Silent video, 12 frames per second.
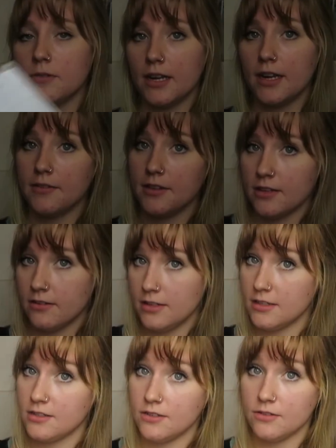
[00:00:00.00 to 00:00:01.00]
write everything you
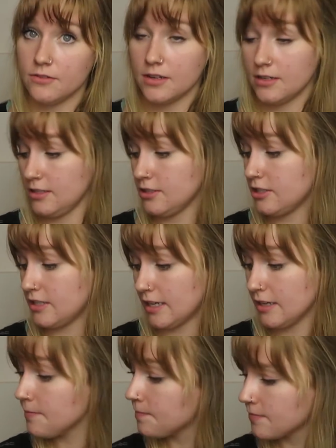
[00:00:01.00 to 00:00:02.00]
need to do on each
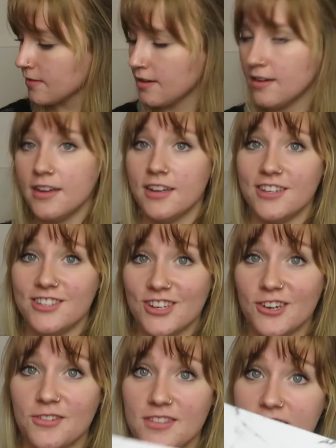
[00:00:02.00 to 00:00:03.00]
day.
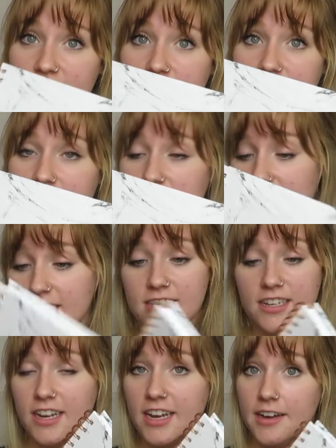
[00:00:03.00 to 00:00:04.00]
So this is the next
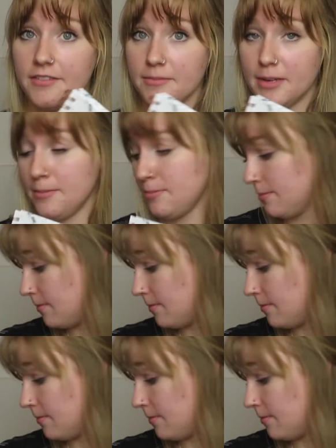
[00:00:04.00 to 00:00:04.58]
thing I have in my